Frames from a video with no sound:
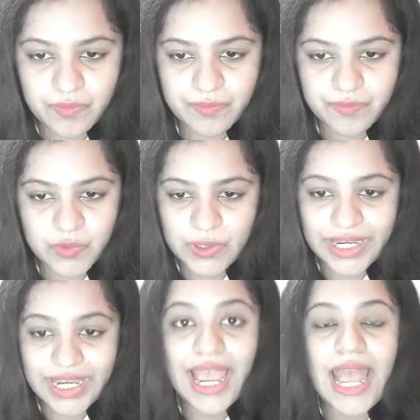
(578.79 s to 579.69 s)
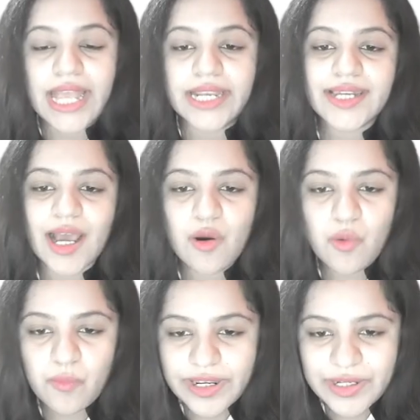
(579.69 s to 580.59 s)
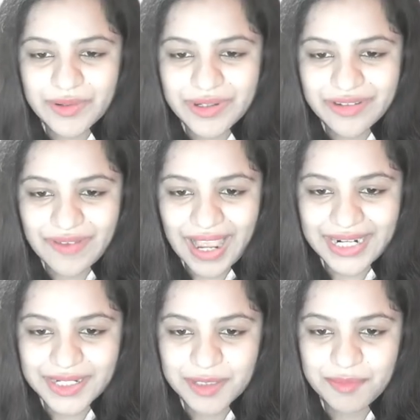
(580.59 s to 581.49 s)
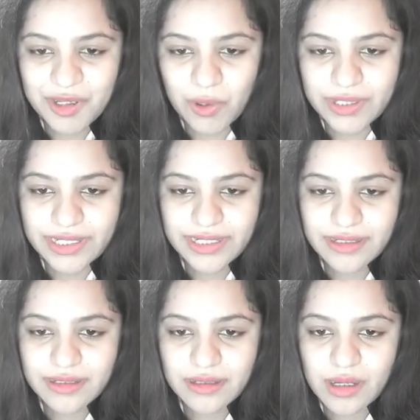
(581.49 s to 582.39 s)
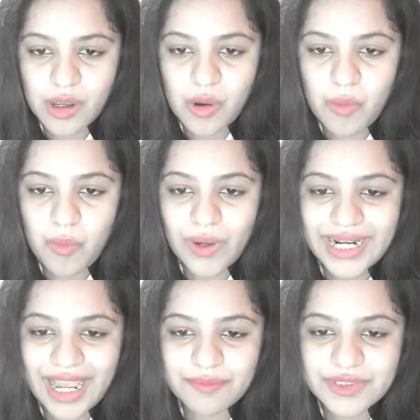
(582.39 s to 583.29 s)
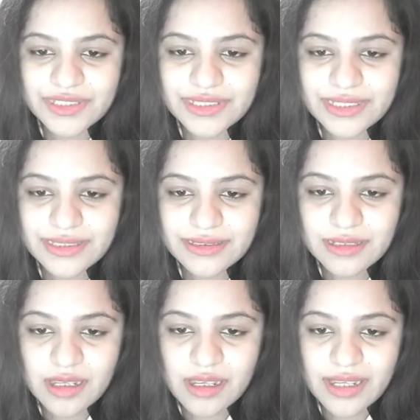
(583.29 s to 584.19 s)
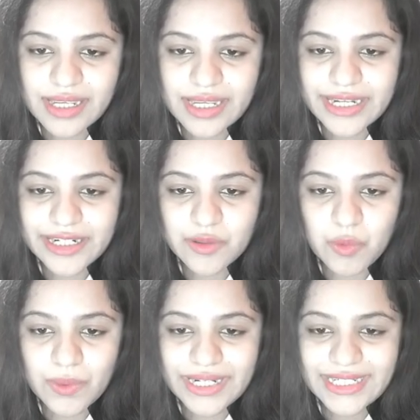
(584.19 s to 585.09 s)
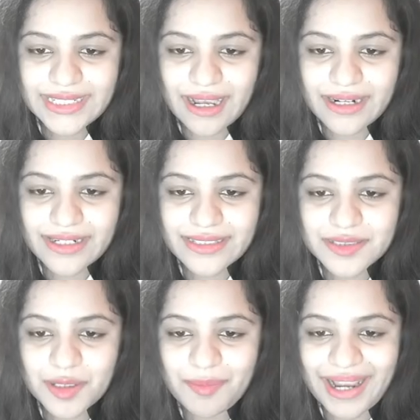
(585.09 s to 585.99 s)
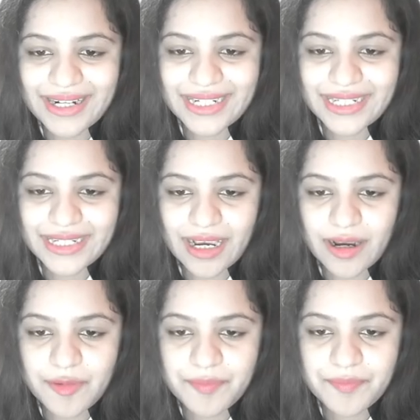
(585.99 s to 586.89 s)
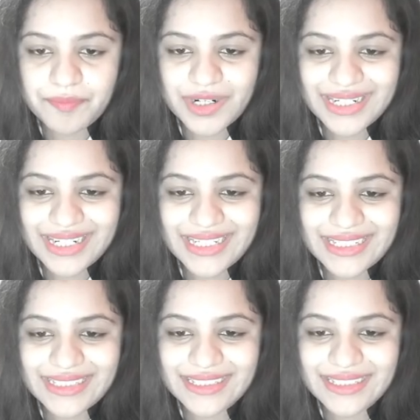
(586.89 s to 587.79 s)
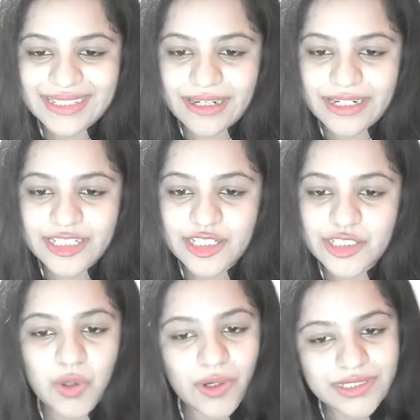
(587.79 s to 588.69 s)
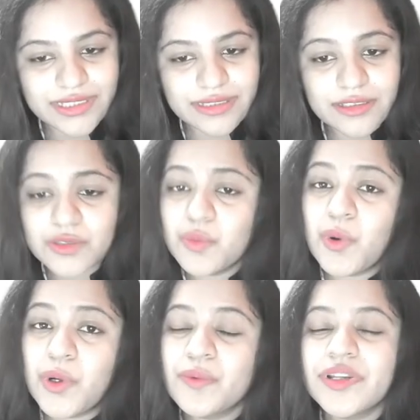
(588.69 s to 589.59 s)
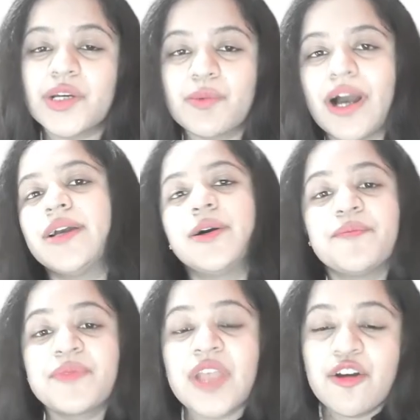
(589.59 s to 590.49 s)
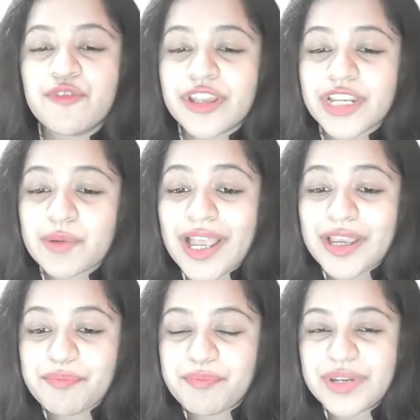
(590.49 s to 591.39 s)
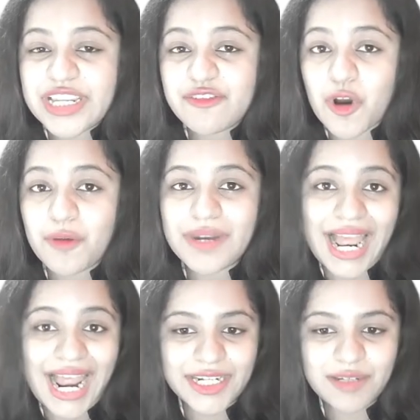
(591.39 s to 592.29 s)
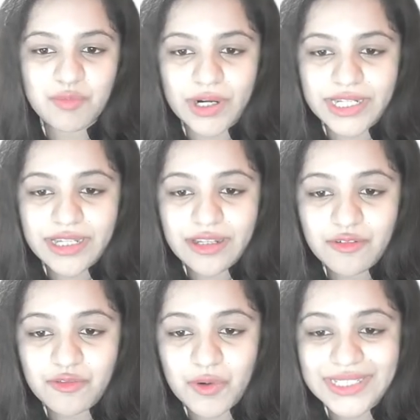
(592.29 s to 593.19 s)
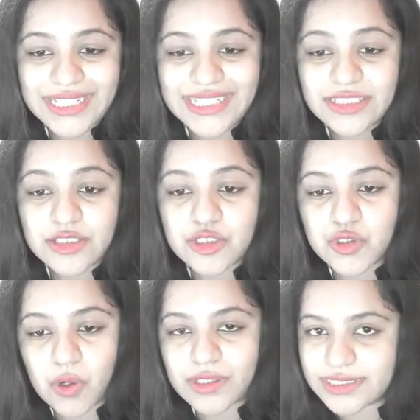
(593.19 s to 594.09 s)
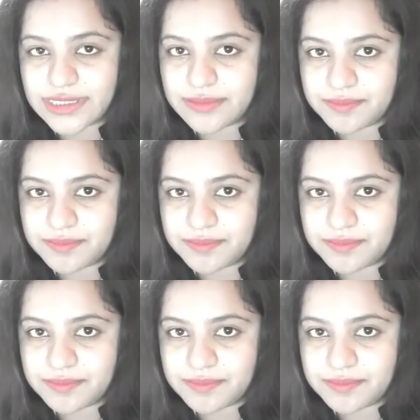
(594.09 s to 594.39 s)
Okay. Now, when you give antibiotic, what happens is it only targets the bacteria, but it doesn't target the toxin. So what do we require? We require preformed antibody for these toxin.